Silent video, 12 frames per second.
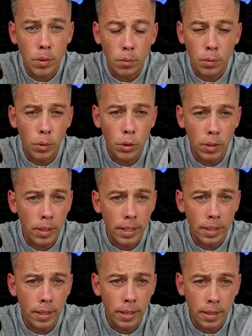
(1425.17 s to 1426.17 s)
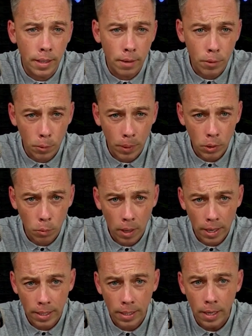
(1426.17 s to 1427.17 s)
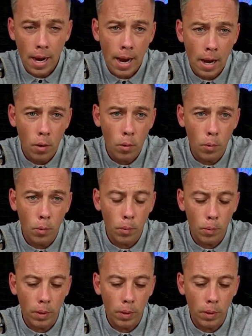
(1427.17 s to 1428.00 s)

unfortunately, in every which way. How,